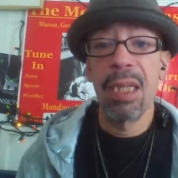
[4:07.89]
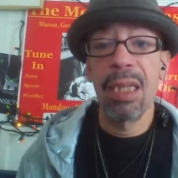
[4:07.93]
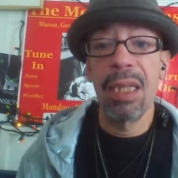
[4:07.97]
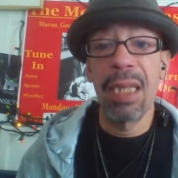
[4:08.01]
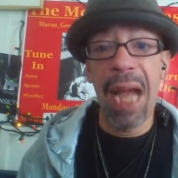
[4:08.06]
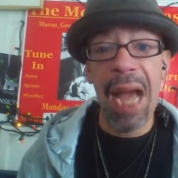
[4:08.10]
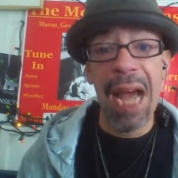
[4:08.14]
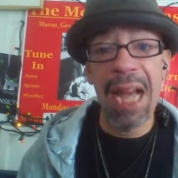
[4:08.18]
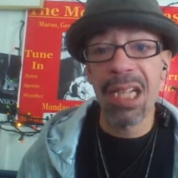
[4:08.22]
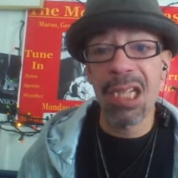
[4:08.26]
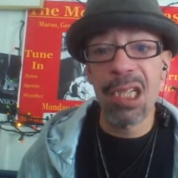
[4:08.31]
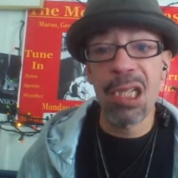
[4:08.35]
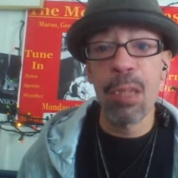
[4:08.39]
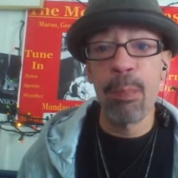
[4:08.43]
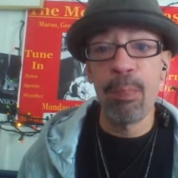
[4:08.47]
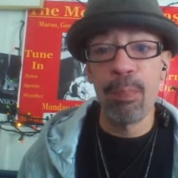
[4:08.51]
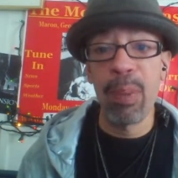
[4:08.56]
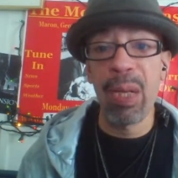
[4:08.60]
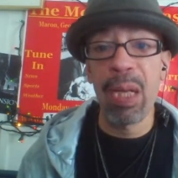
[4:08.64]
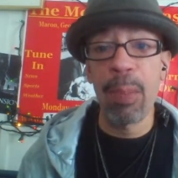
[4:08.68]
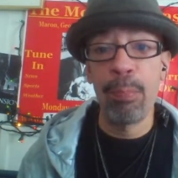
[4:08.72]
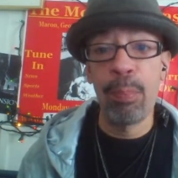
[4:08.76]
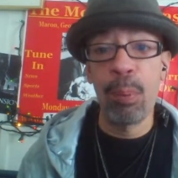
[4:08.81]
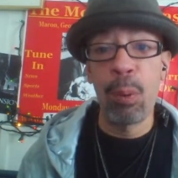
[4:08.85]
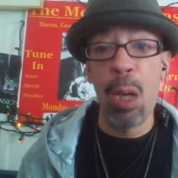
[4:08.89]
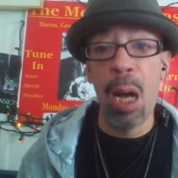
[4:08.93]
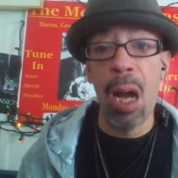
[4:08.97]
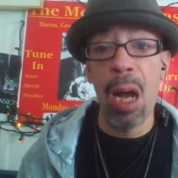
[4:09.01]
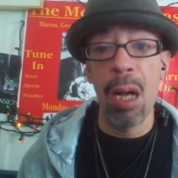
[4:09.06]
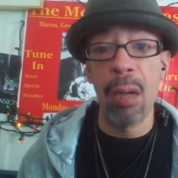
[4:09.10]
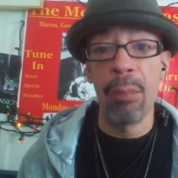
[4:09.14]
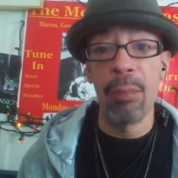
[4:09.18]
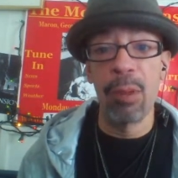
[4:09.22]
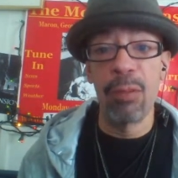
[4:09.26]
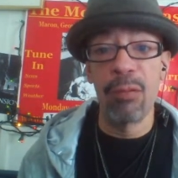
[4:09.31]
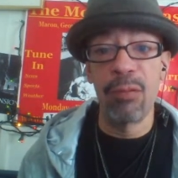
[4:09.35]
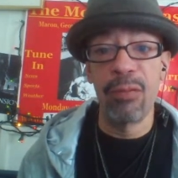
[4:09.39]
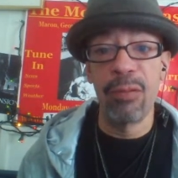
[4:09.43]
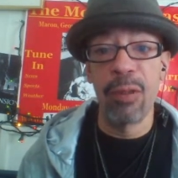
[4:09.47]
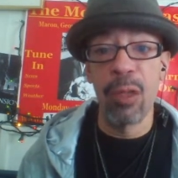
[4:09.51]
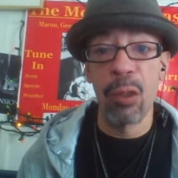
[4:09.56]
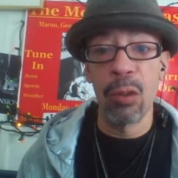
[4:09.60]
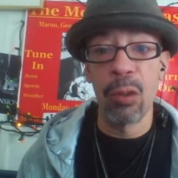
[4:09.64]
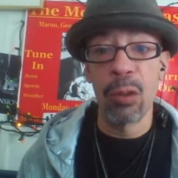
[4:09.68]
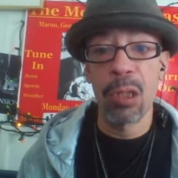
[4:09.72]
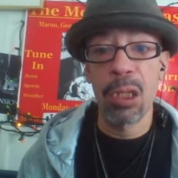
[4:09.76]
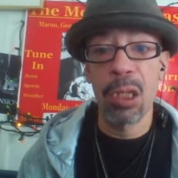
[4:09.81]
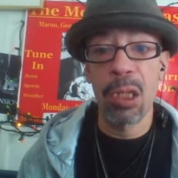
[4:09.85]
That is a big problem,
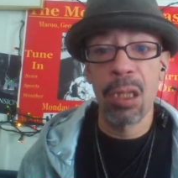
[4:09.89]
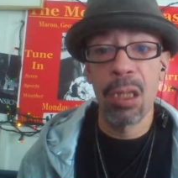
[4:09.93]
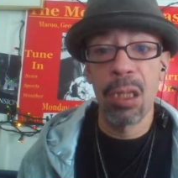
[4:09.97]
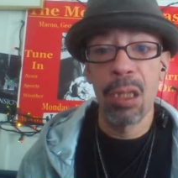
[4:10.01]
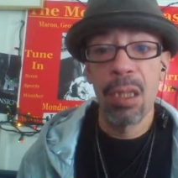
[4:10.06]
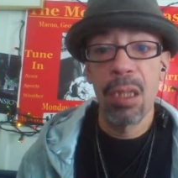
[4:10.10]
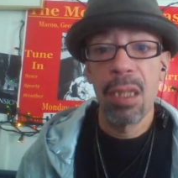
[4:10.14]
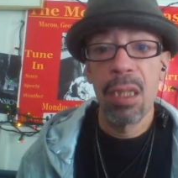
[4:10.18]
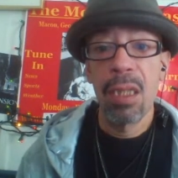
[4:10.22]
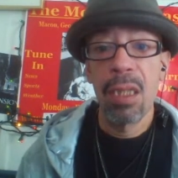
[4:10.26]
folks.